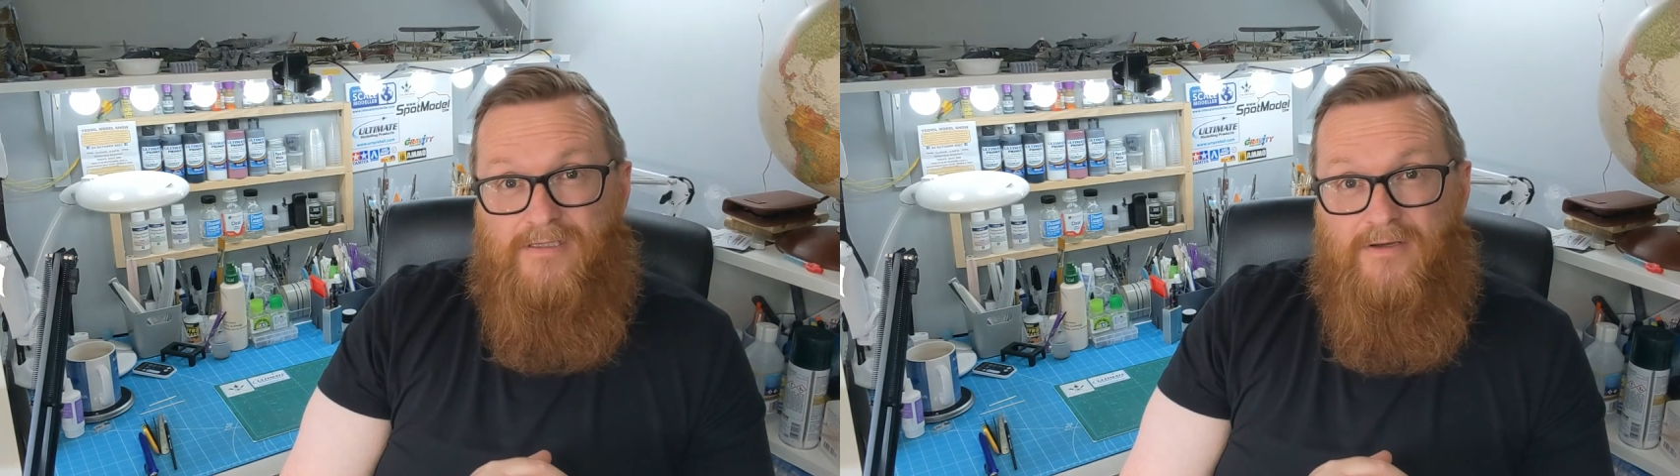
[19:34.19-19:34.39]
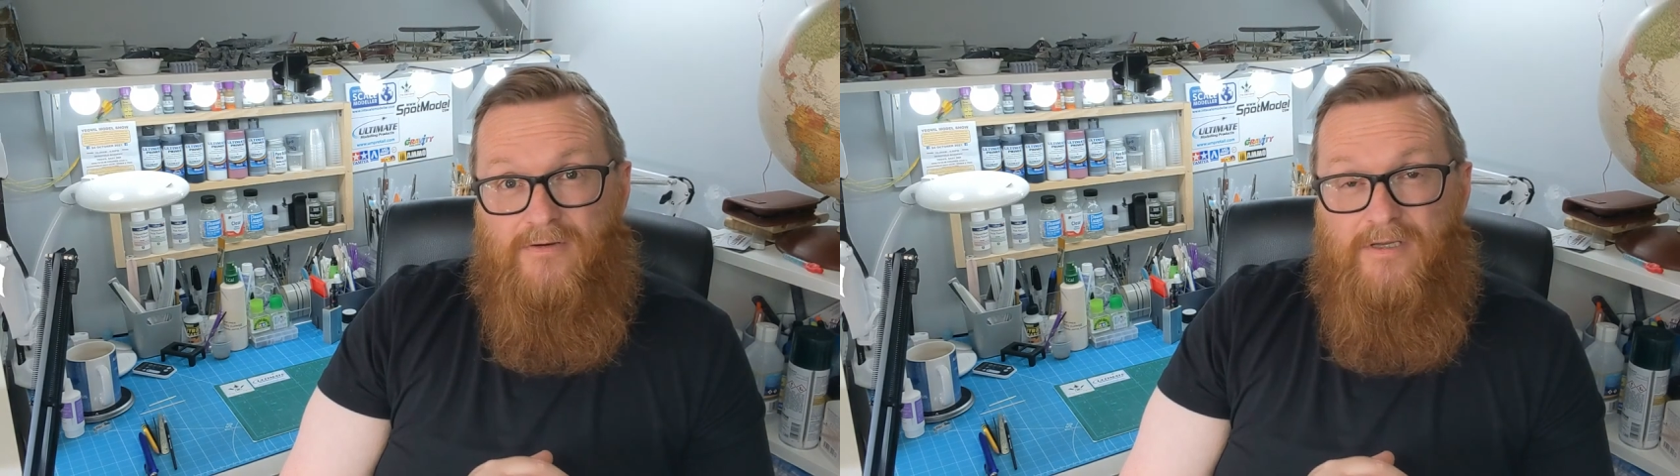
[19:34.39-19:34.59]

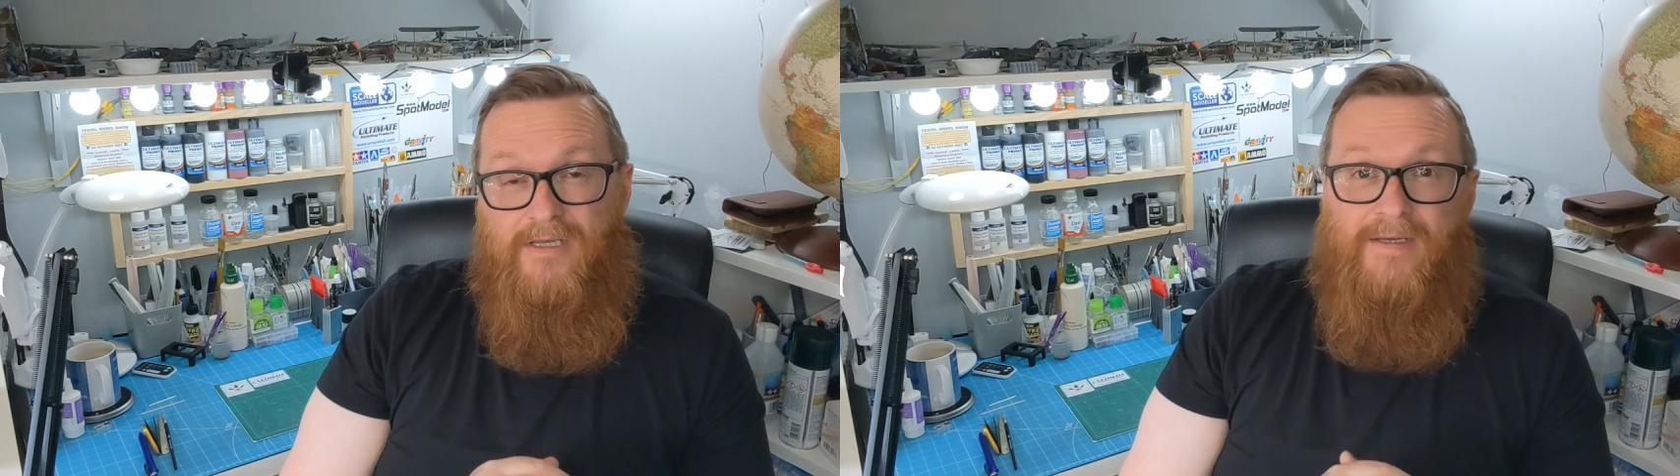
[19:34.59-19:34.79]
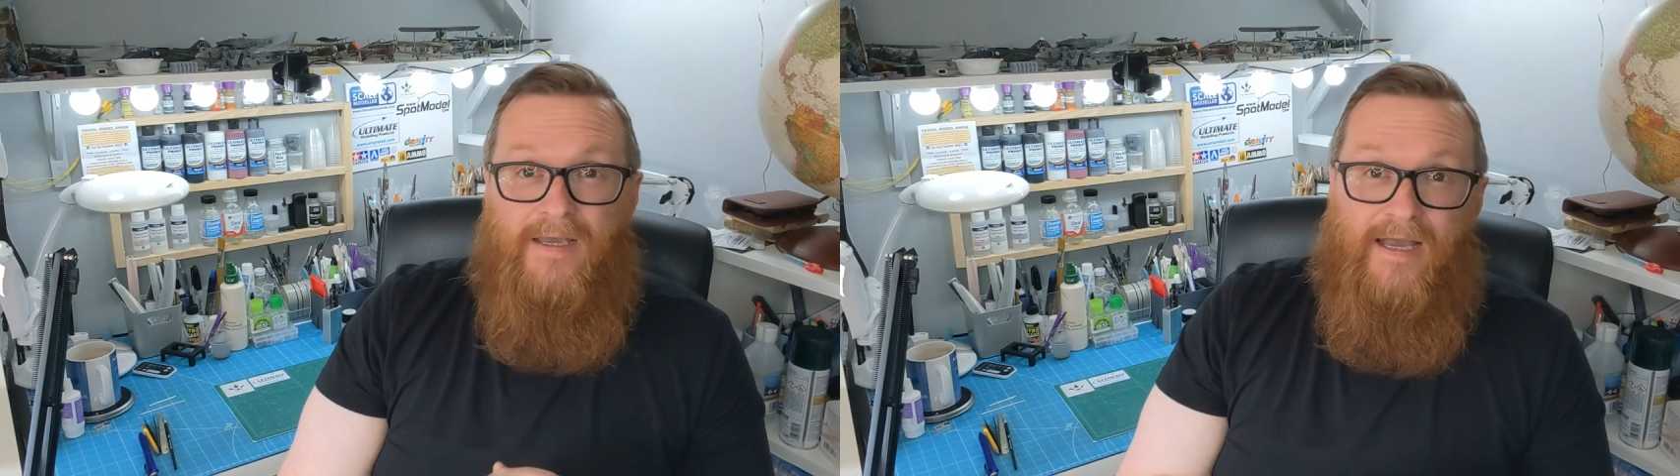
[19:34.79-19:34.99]
So
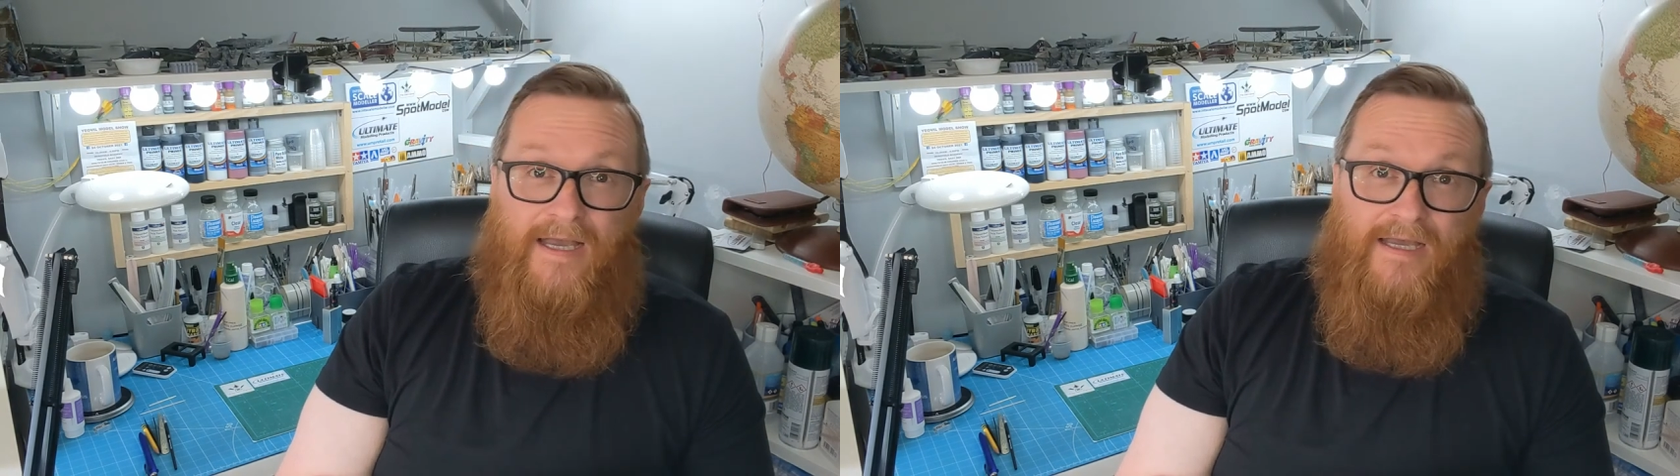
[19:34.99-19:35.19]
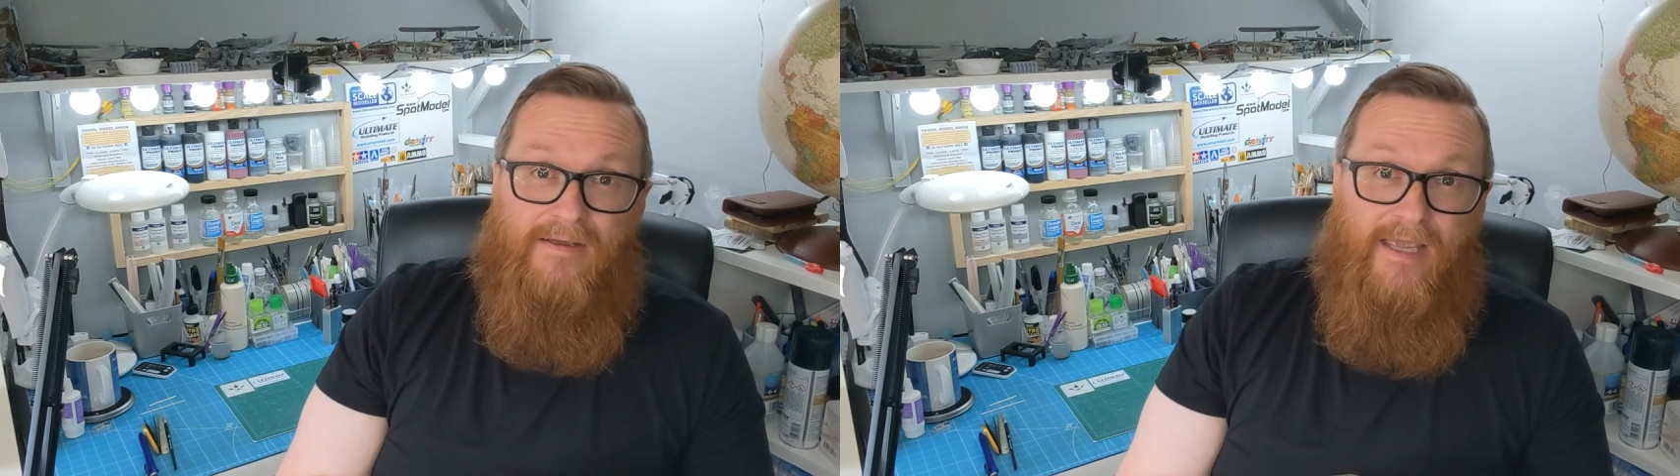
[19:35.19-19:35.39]

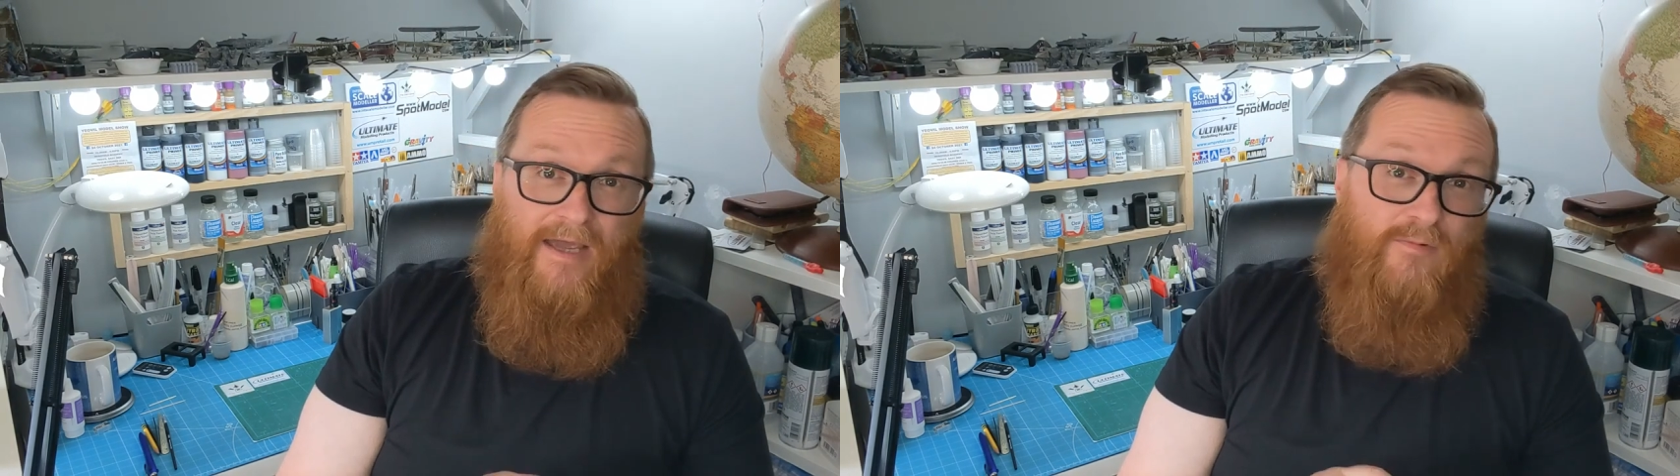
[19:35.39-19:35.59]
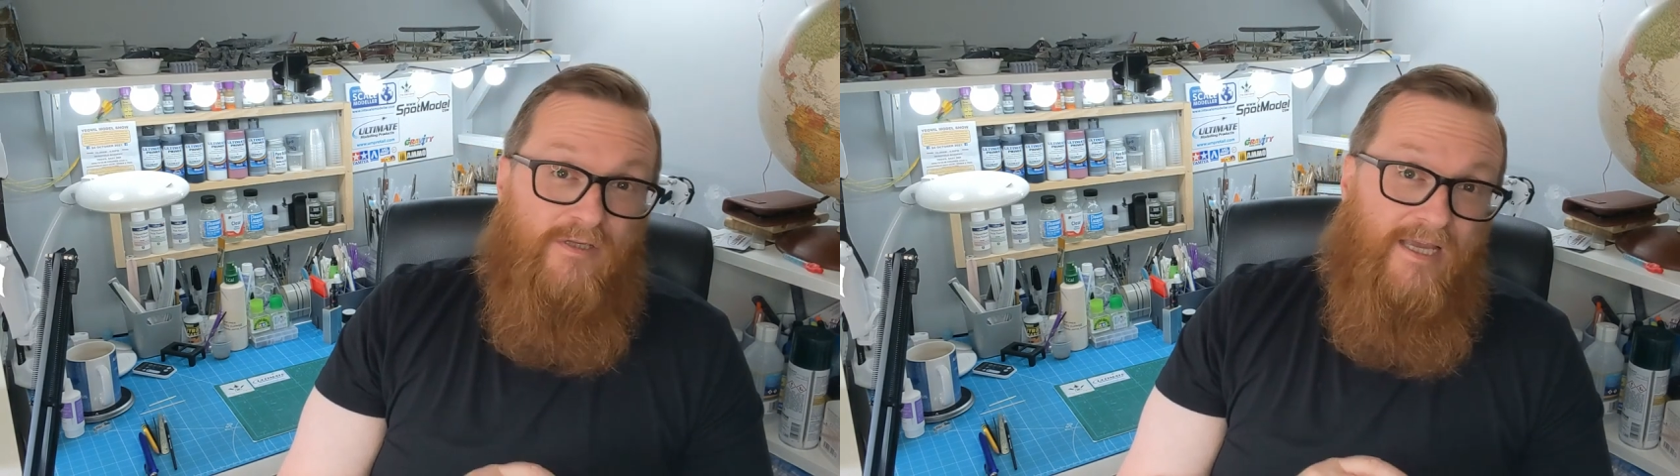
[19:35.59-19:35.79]
uh,
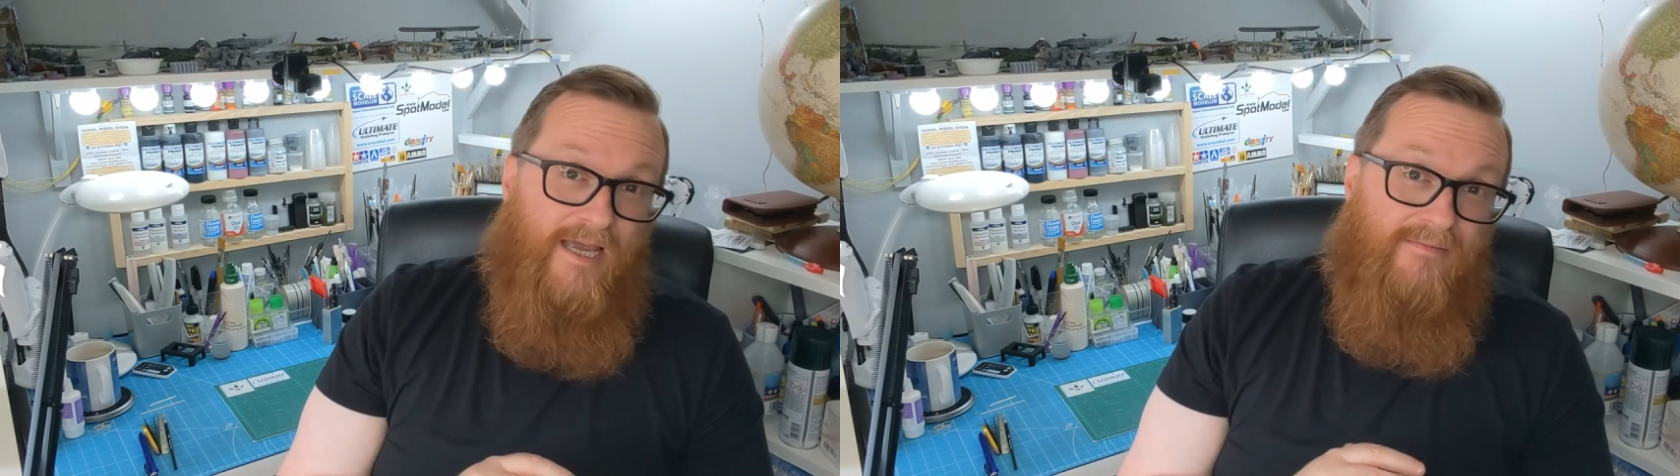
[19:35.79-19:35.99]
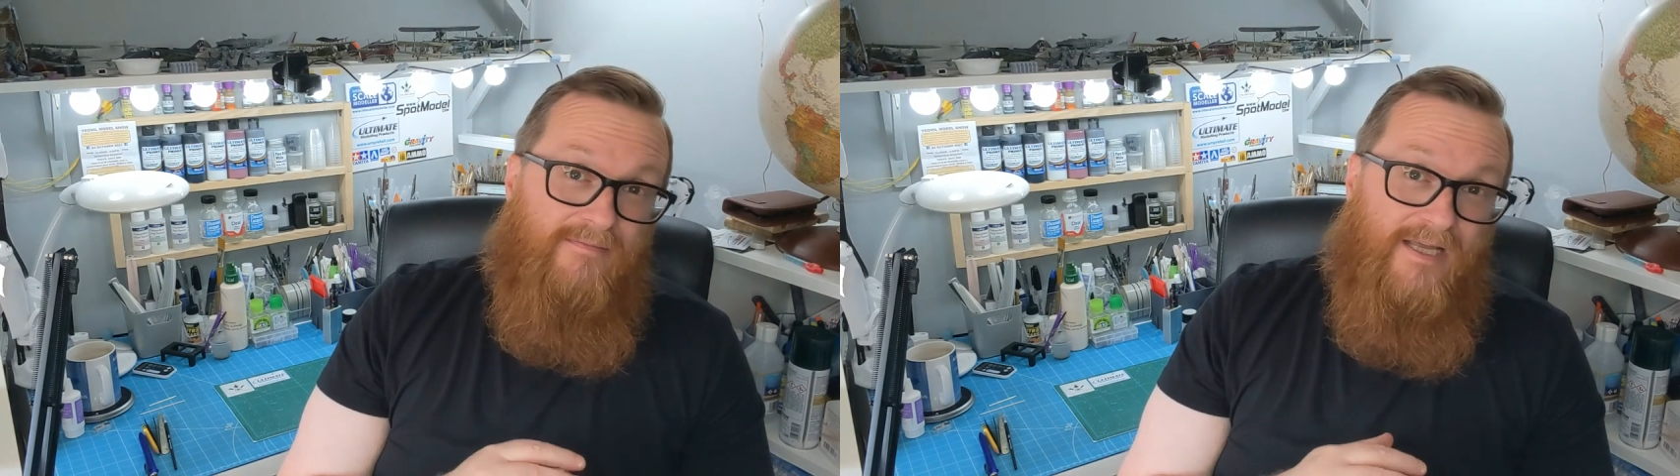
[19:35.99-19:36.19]
yeah, once again,